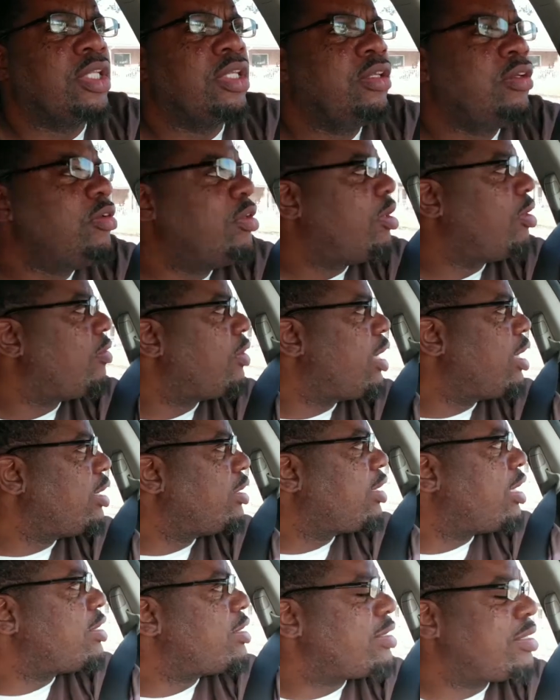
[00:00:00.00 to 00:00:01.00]
You know,
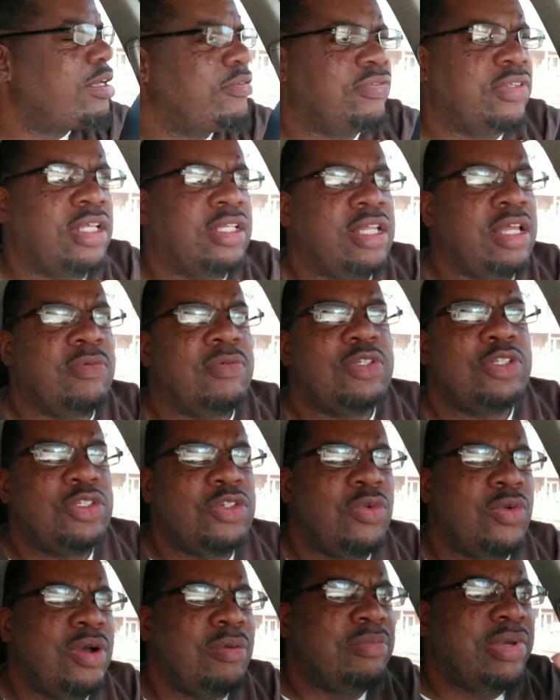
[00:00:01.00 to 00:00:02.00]
that, that stuff that they was
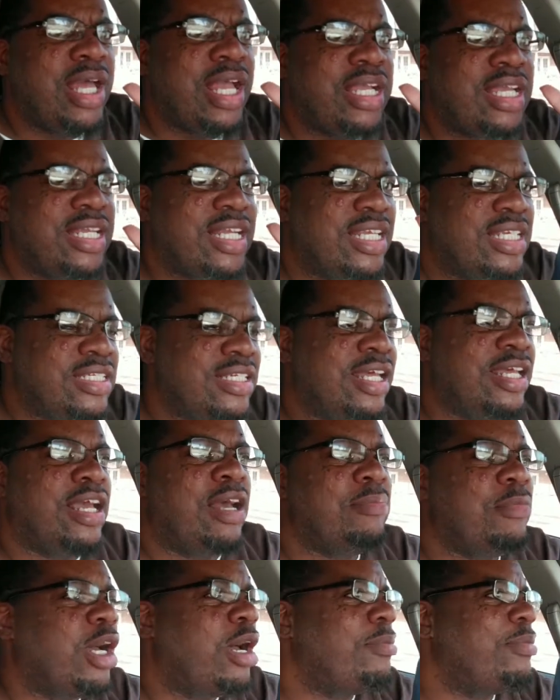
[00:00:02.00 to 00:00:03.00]
doing back in the day.
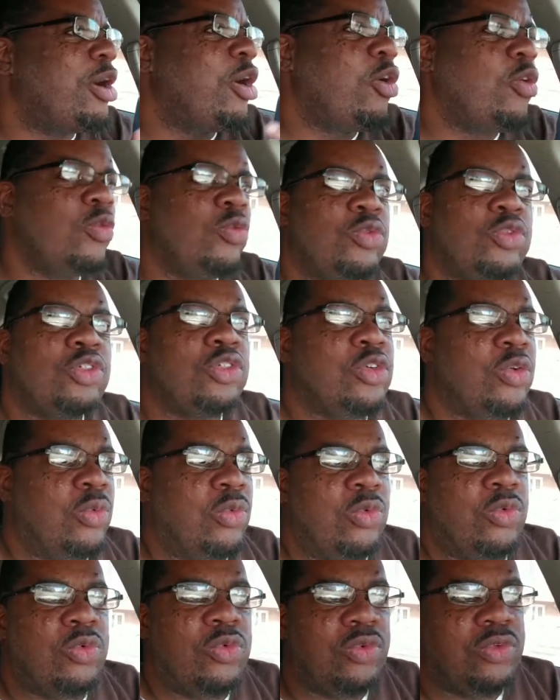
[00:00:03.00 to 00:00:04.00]
I'm, I'm old
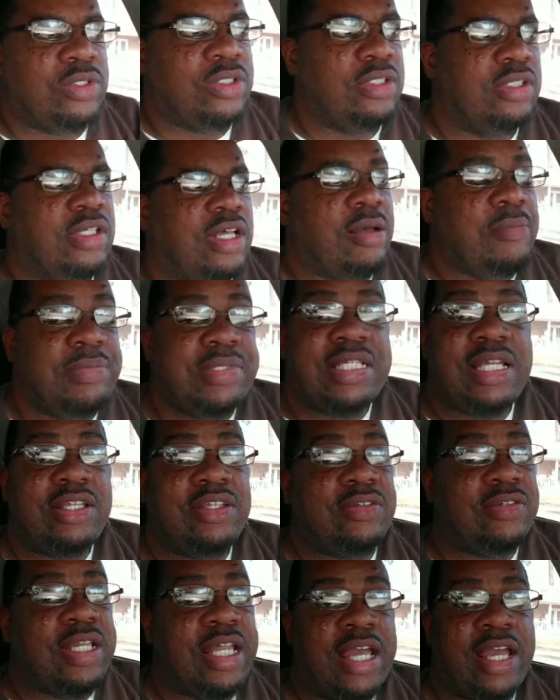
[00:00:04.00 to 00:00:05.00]
school. I'm going to tell
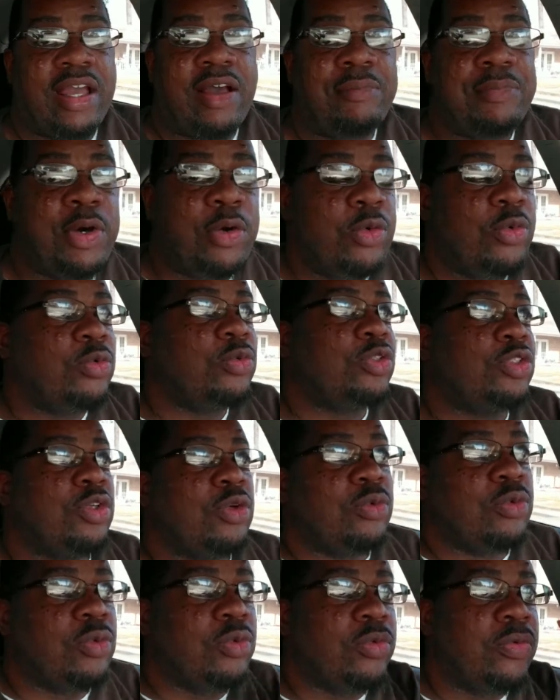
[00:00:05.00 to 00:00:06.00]
you now, I'm old
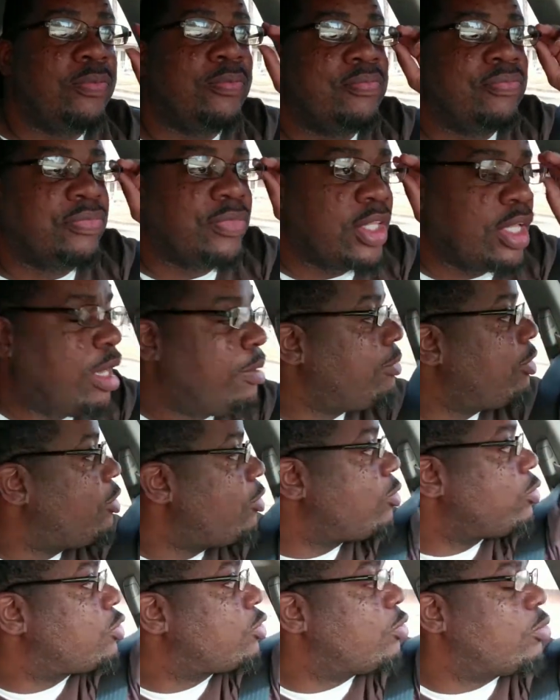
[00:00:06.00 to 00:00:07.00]
school. I'm
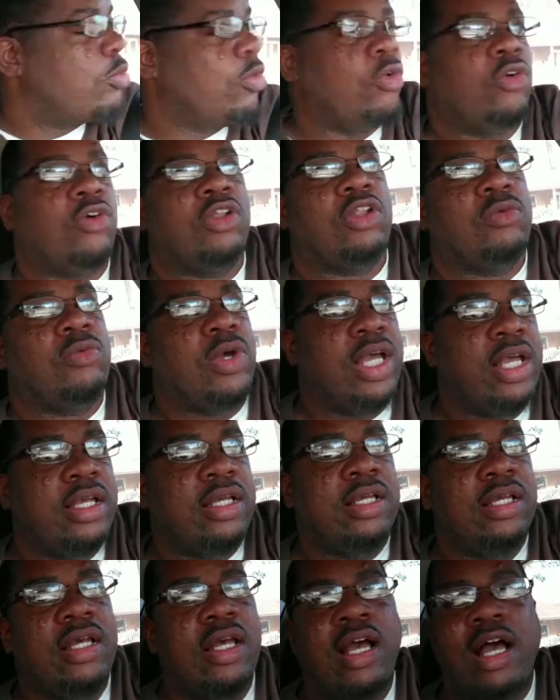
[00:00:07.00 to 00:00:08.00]
old school all the way.
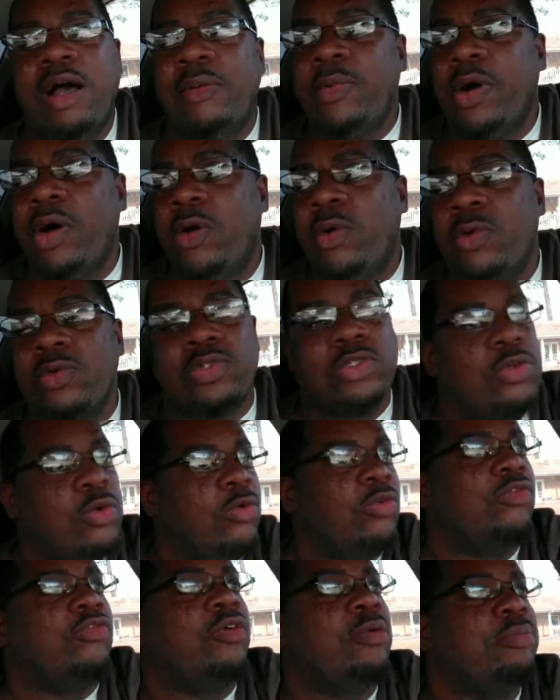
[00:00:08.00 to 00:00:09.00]
I'm old
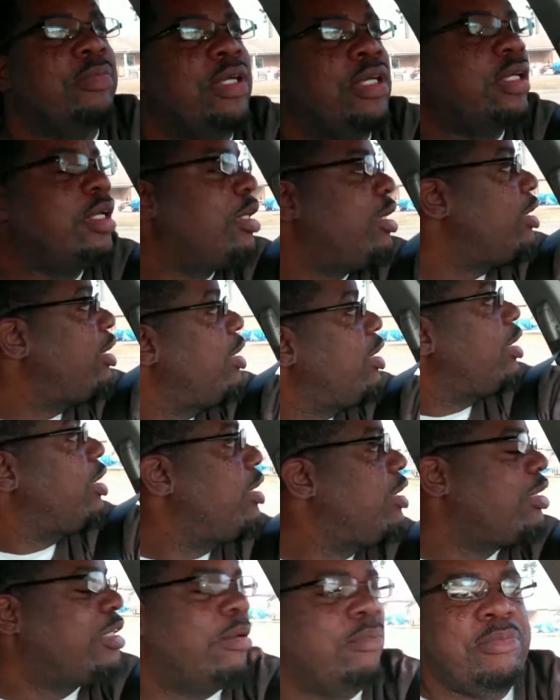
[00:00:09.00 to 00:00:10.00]
school
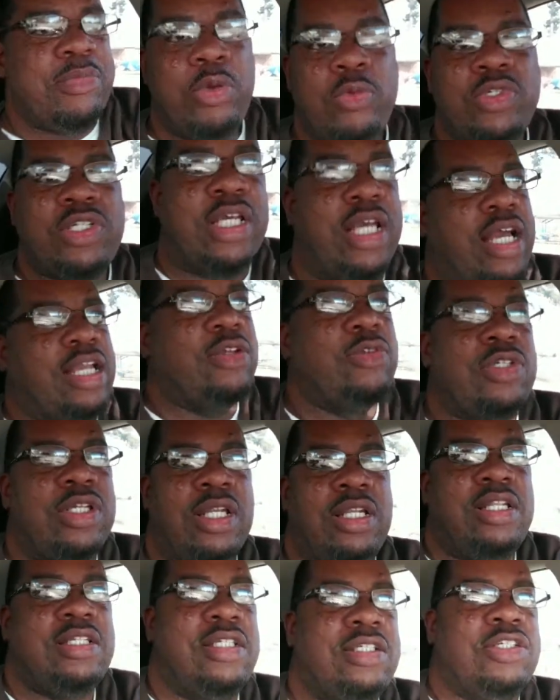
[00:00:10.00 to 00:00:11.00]
from the music I used
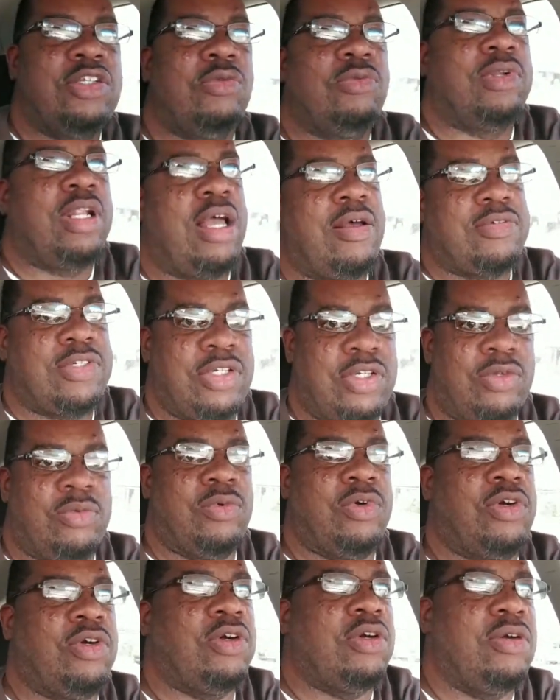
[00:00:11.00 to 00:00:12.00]
to listen to when I was in the
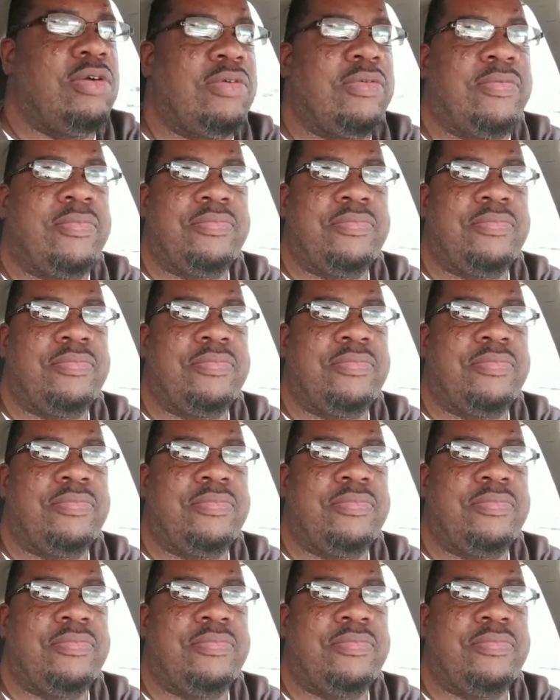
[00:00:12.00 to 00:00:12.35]
world.